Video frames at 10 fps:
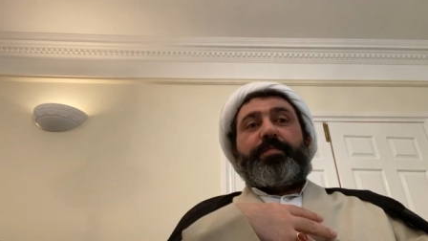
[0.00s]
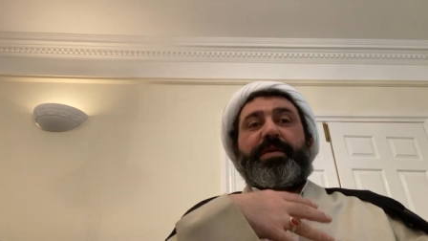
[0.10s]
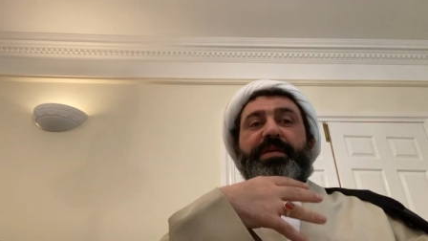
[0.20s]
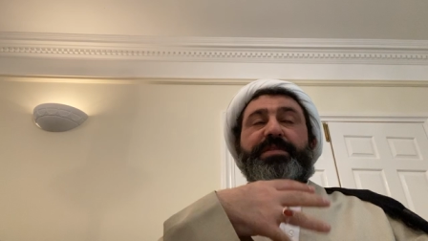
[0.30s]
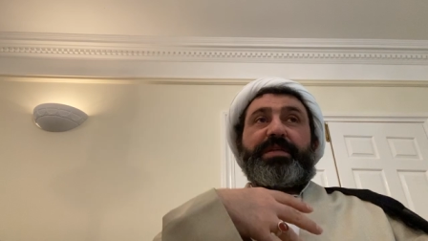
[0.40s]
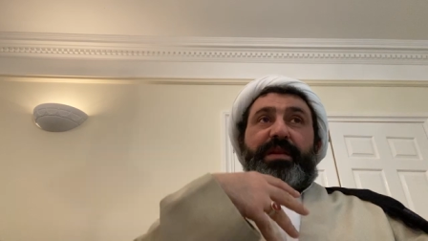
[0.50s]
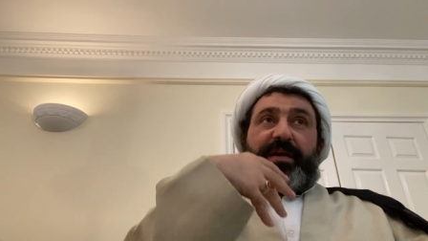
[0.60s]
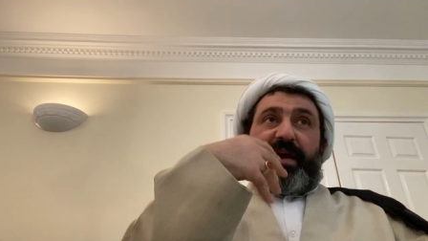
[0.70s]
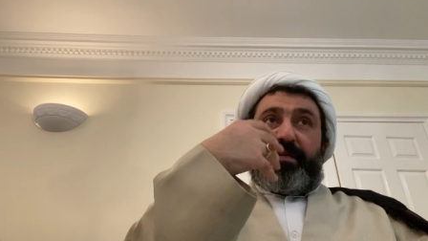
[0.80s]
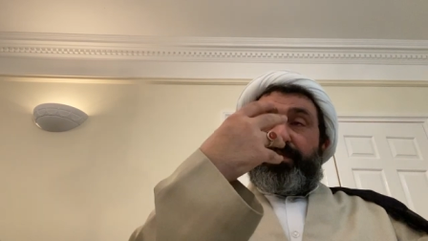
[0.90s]
But still,
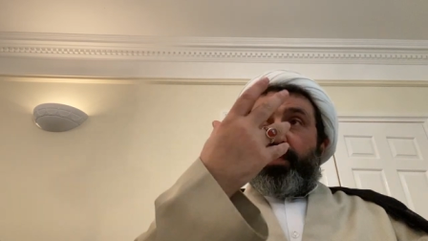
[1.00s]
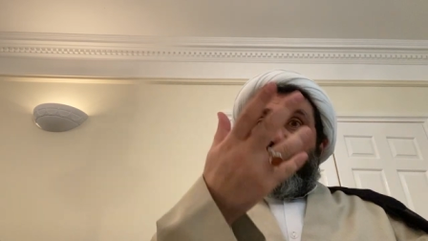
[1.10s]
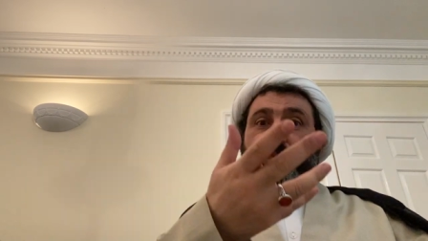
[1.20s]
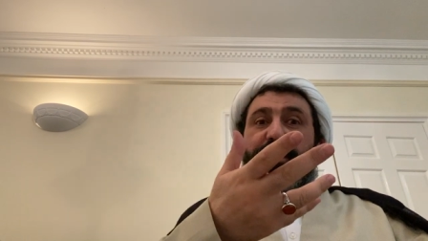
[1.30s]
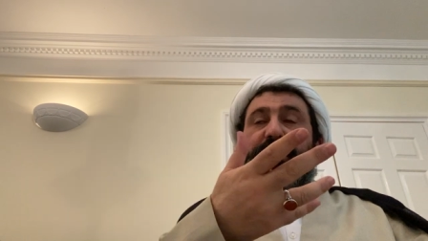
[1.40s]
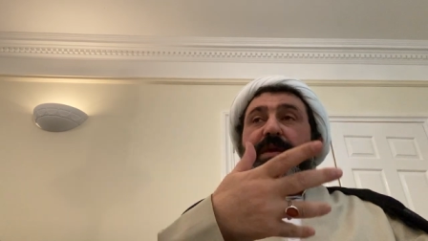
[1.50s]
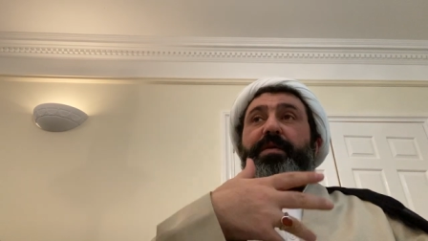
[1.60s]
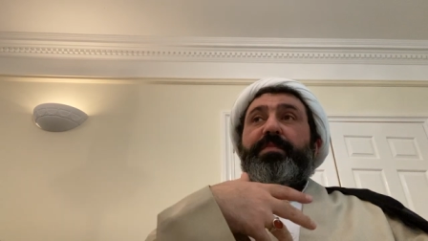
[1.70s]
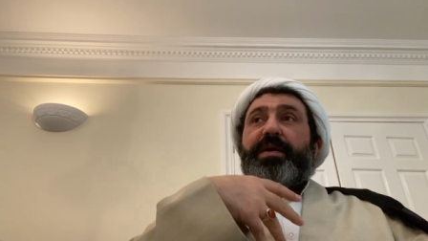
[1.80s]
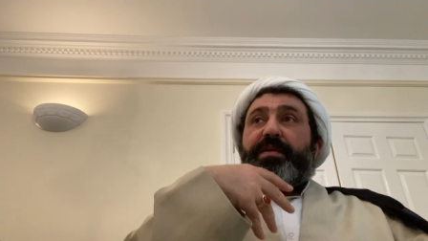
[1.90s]
I have hope in
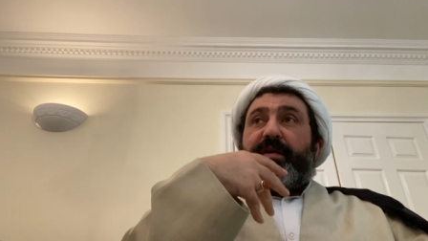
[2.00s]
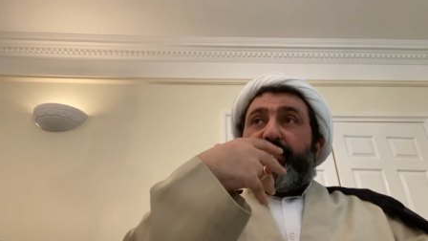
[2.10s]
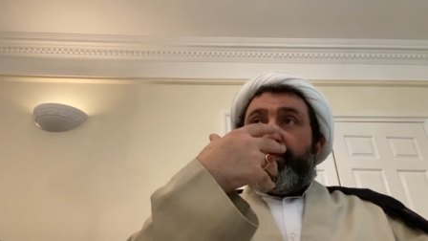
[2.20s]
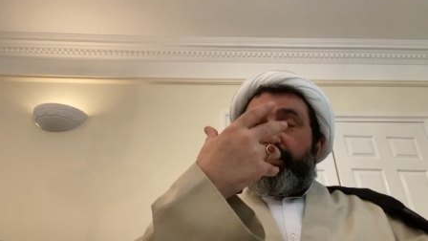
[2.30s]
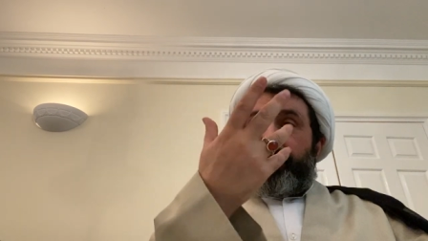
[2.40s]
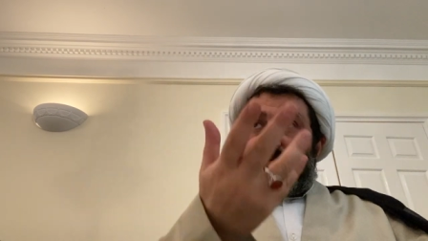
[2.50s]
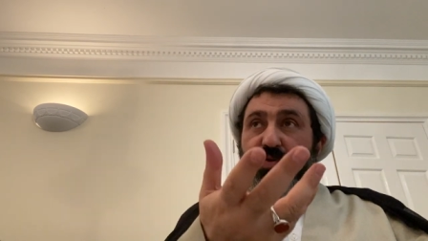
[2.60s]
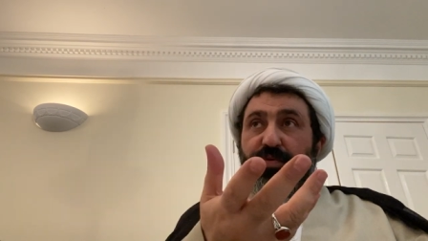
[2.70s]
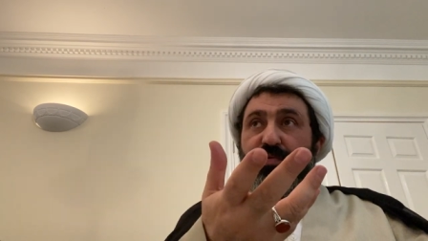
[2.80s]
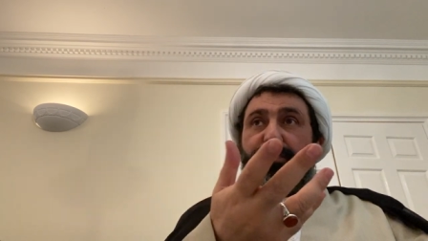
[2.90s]
him, and I would
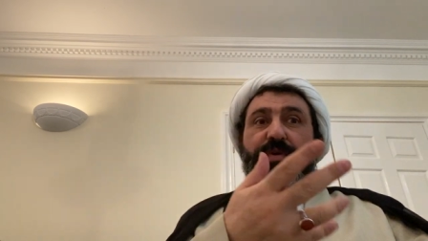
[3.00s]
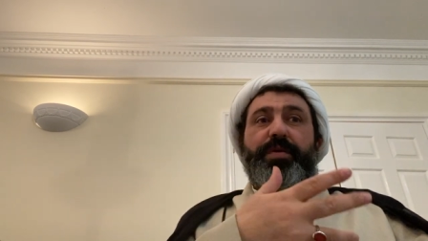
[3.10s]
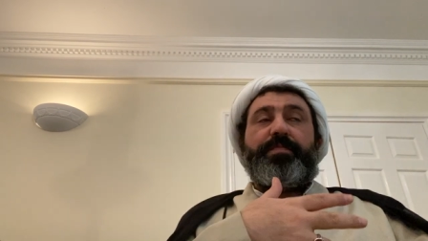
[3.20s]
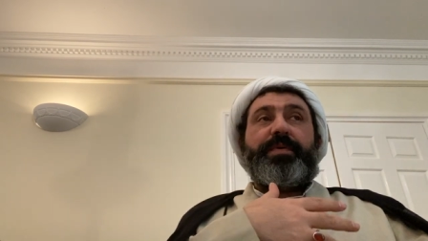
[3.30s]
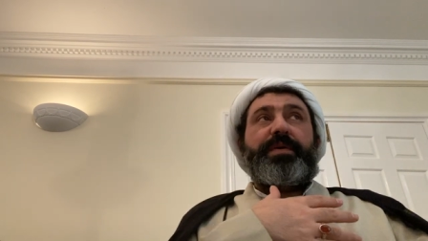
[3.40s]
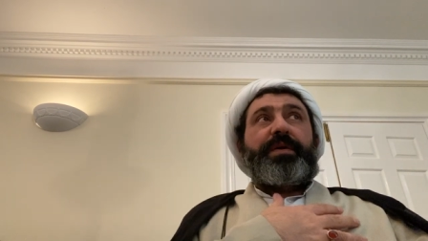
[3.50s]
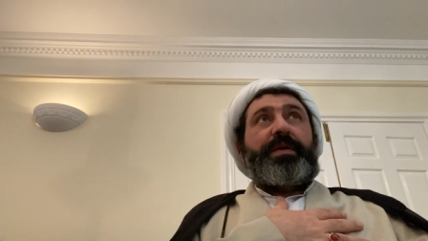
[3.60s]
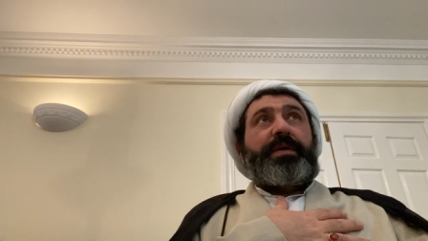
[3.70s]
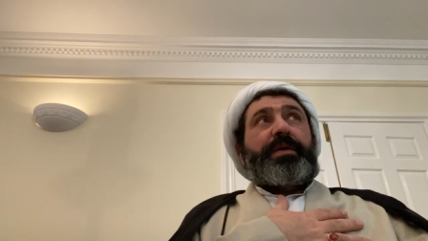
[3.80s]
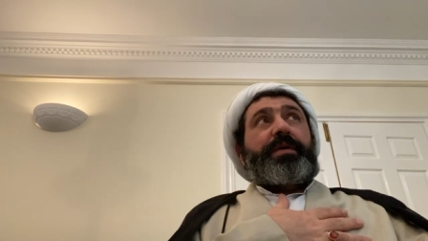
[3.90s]
go to him.
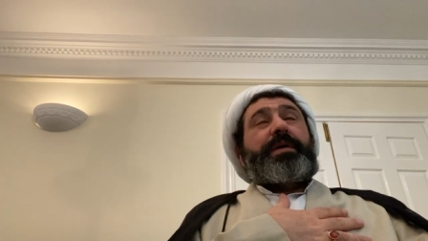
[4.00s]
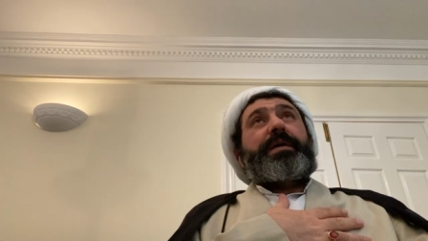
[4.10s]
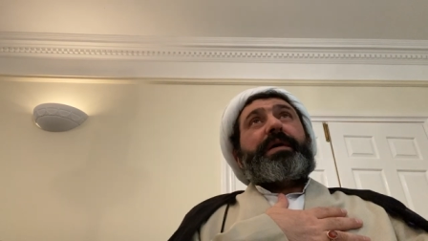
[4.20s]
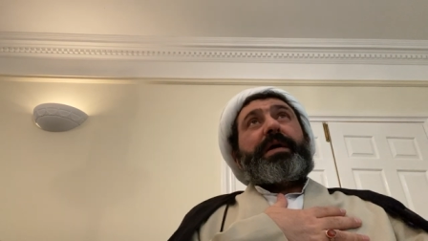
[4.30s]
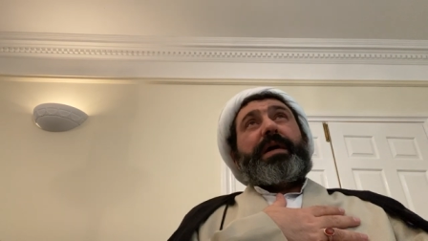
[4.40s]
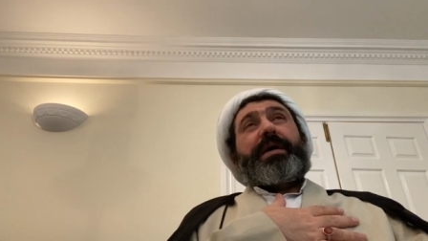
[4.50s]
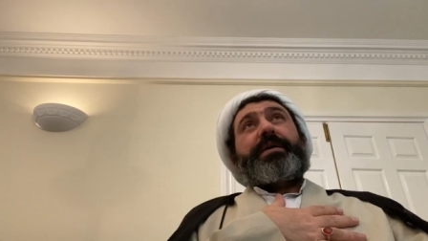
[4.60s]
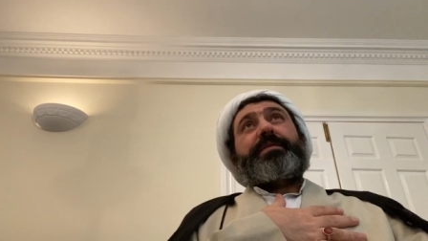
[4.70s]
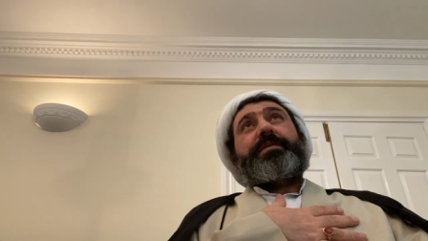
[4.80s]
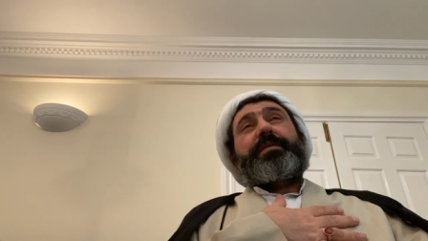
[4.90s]

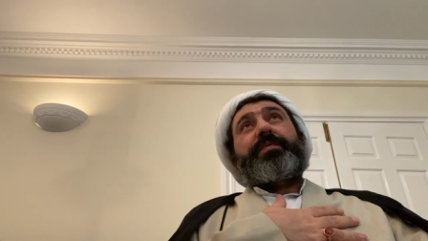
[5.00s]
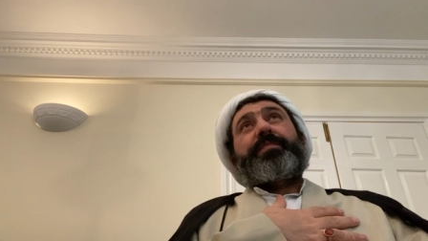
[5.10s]
And